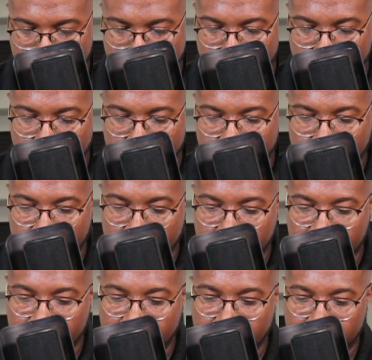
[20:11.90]
Hold on.
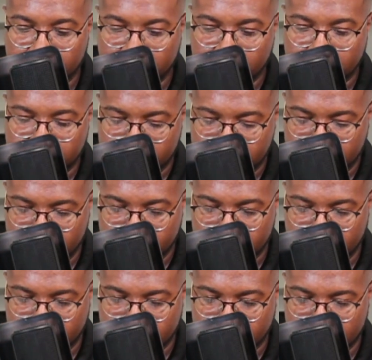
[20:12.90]
Let me see
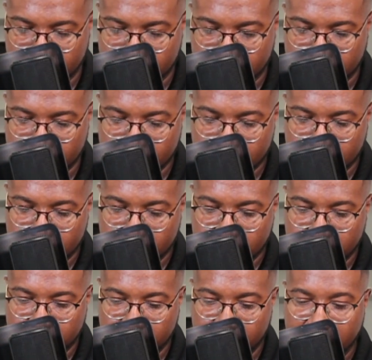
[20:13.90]
real quick.
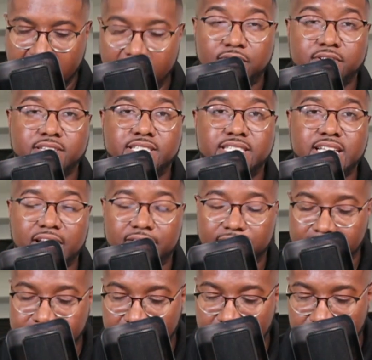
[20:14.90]
The average
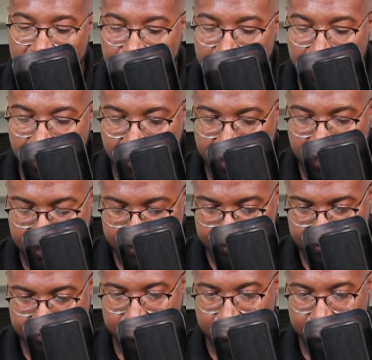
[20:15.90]
savings of an American.